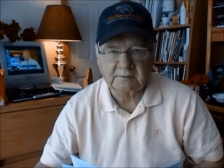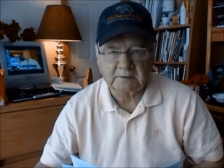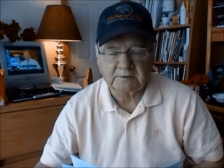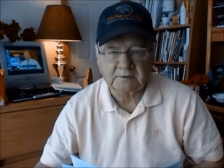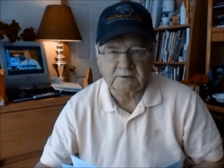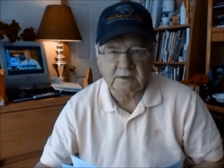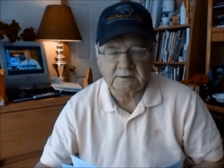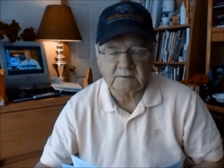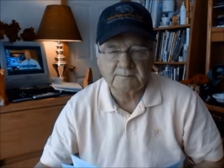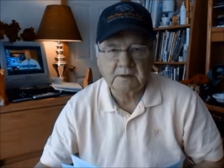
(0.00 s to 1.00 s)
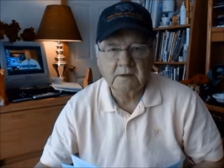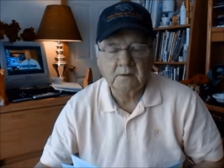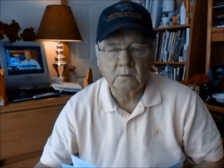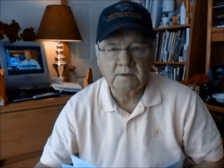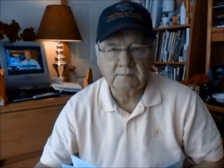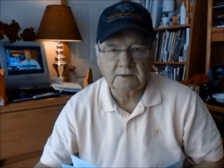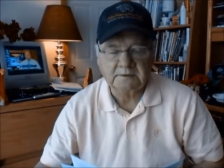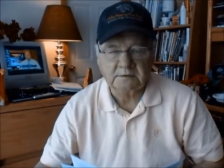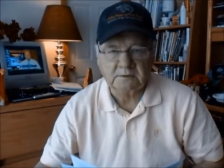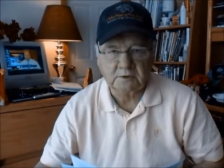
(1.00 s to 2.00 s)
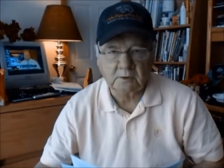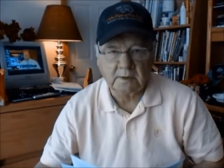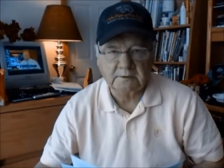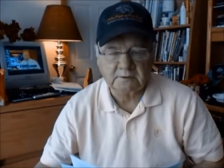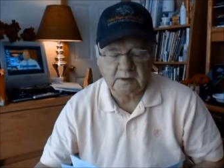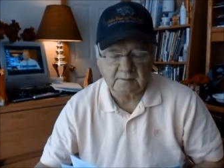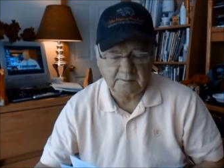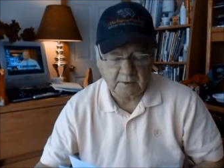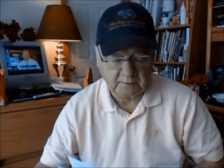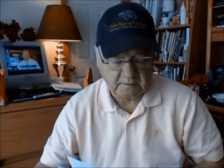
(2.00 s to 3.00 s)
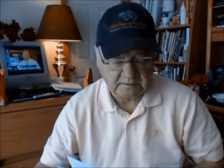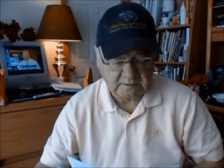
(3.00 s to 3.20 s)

going to suggest win place and show wagers on both of these